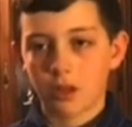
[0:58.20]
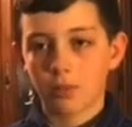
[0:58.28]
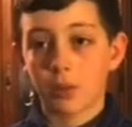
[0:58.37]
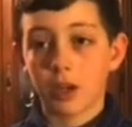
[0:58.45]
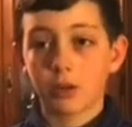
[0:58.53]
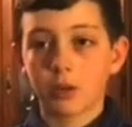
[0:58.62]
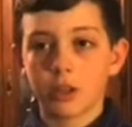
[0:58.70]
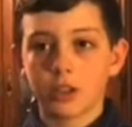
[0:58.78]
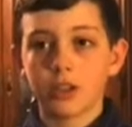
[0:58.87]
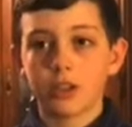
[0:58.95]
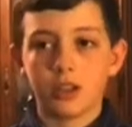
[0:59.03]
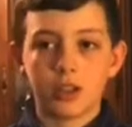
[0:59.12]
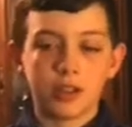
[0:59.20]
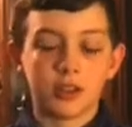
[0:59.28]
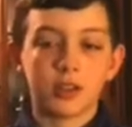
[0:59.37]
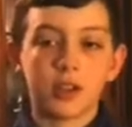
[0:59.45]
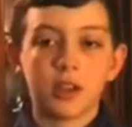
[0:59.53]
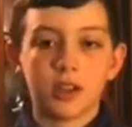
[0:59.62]
My question
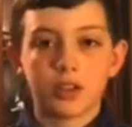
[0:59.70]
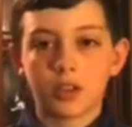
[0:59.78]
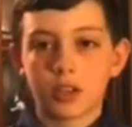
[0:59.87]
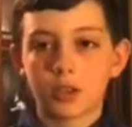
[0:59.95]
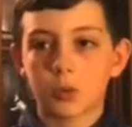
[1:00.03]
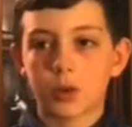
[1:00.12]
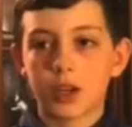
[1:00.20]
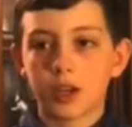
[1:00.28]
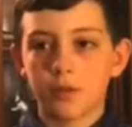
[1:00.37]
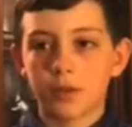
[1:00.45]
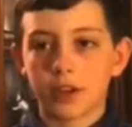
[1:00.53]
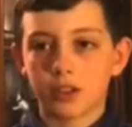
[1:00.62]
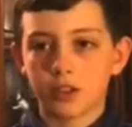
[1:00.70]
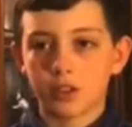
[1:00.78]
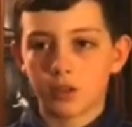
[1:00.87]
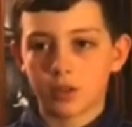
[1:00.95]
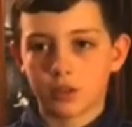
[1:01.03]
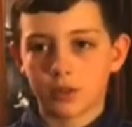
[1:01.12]
is, does weight affect a
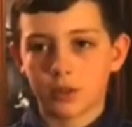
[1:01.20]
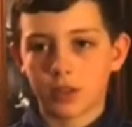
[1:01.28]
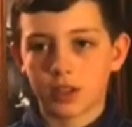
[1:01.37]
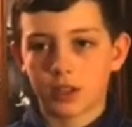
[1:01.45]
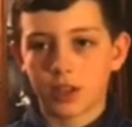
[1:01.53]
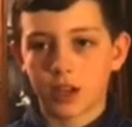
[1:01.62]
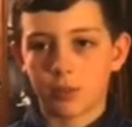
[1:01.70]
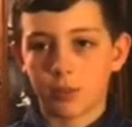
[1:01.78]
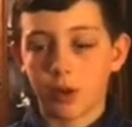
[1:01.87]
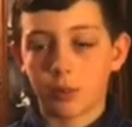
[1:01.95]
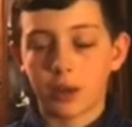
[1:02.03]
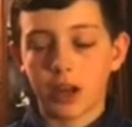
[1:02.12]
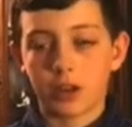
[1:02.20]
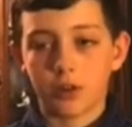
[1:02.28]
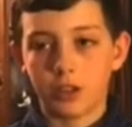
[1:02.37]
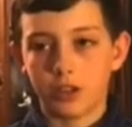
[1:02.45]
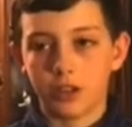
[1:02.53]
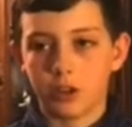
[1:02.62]
drone's flight time per battery
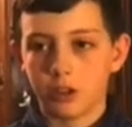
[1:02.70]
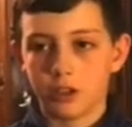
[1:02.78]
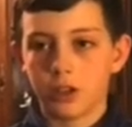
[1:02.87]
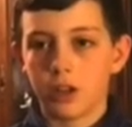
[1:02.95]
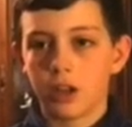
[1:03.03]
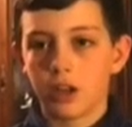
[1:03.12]
charge?